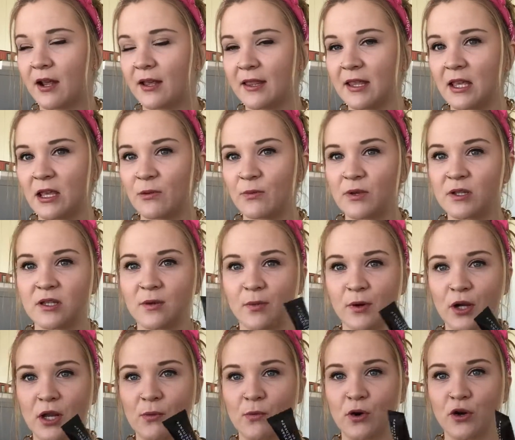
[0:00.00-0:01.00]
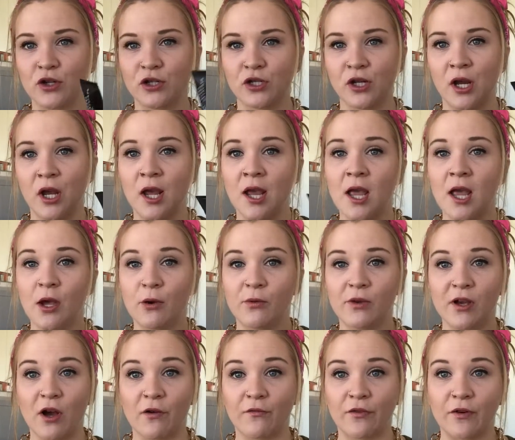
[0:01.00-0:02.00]
I think it was a body wash
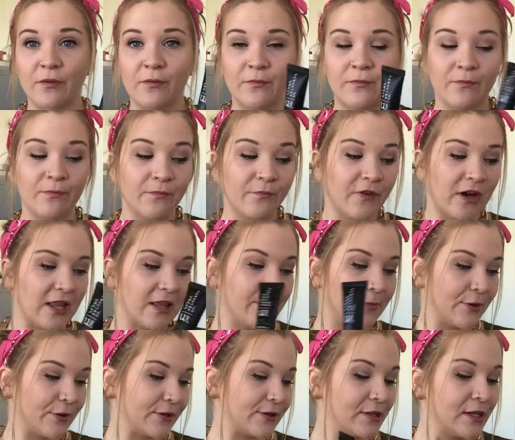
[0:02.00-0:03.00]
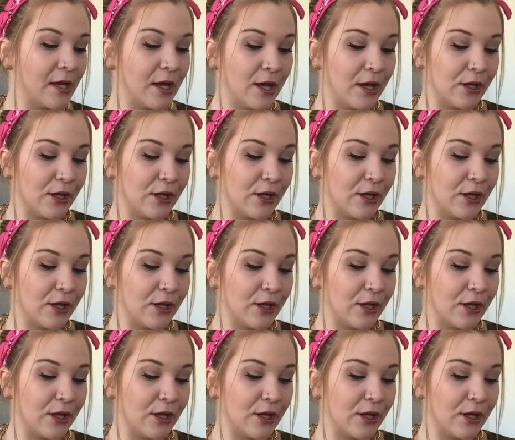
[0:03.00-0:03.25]
we got from Violet Box.